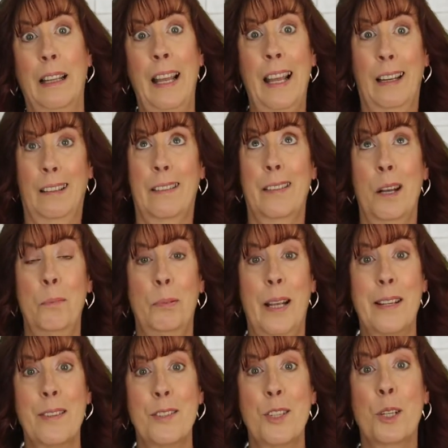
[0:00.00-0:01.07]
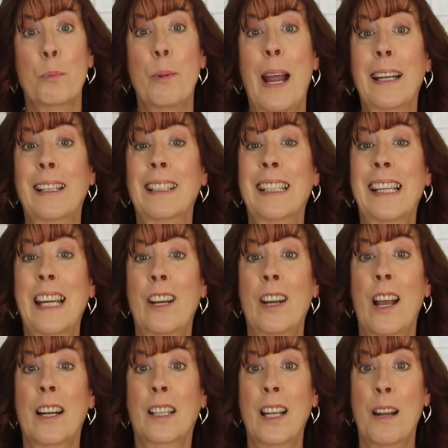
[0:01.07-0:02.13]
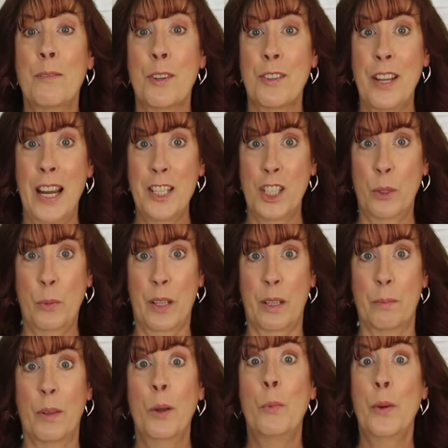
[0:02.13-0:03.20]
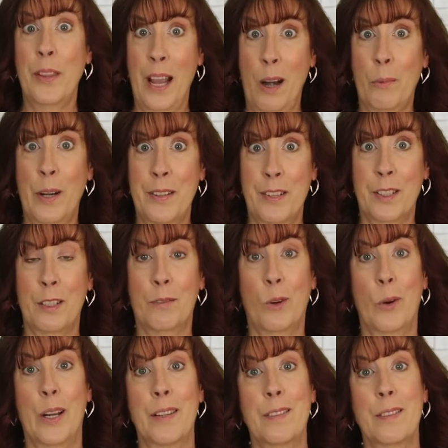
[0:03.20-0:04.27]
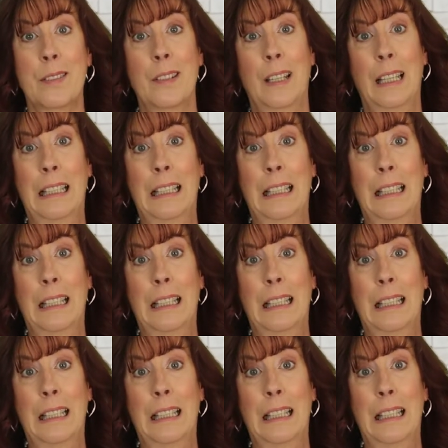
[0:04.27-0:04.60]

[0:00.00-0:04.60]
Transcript: Heck, some places you can practically carry on a conversation with them without raising your voice.